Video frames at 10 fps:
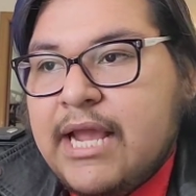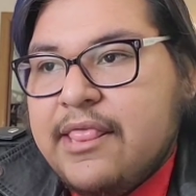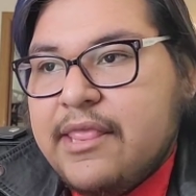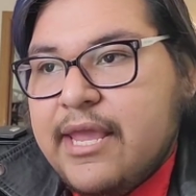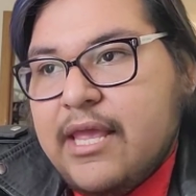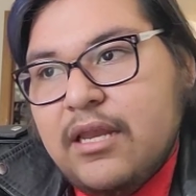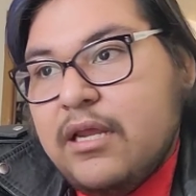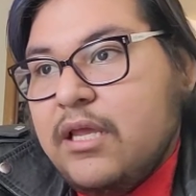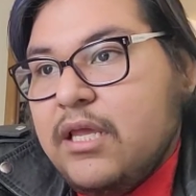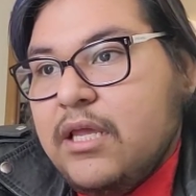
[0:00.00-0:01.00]
And
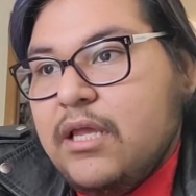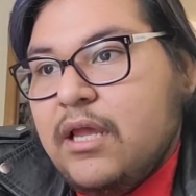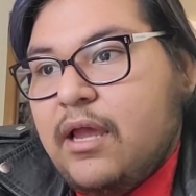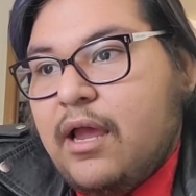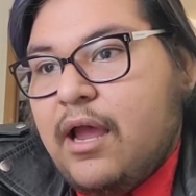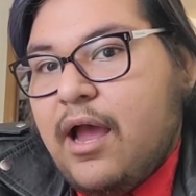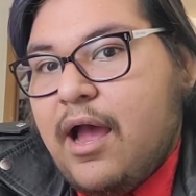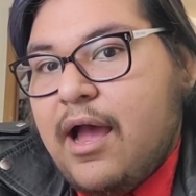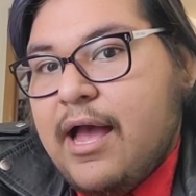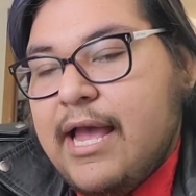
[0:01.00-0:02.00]
then
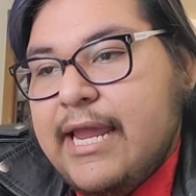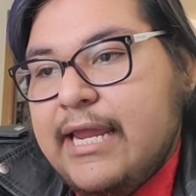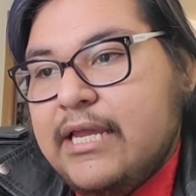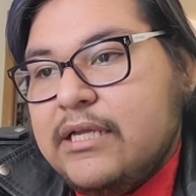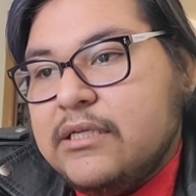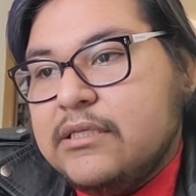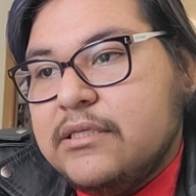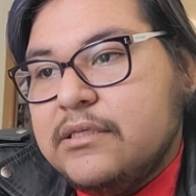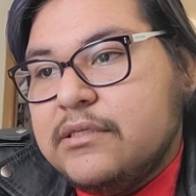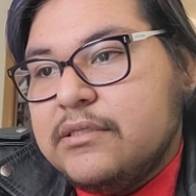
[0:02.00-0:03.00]
I
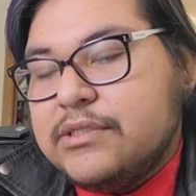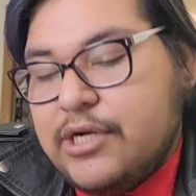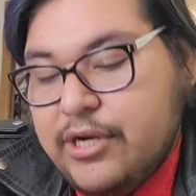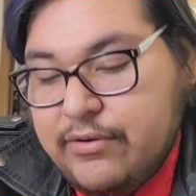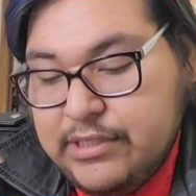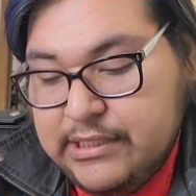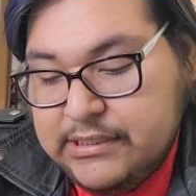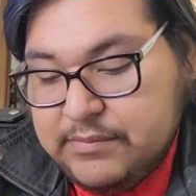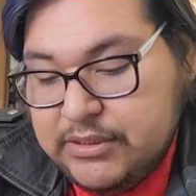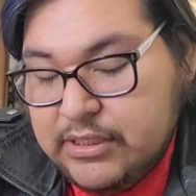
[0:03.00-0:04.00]
started going to
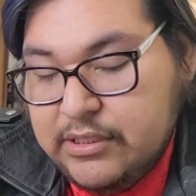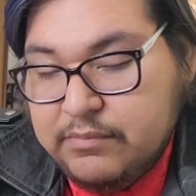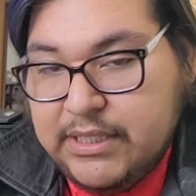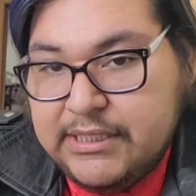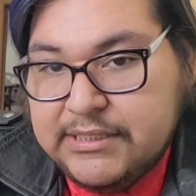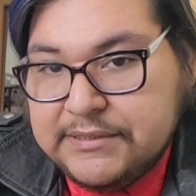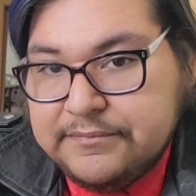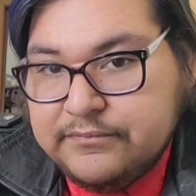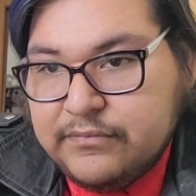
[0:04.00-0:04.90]
this mental health place.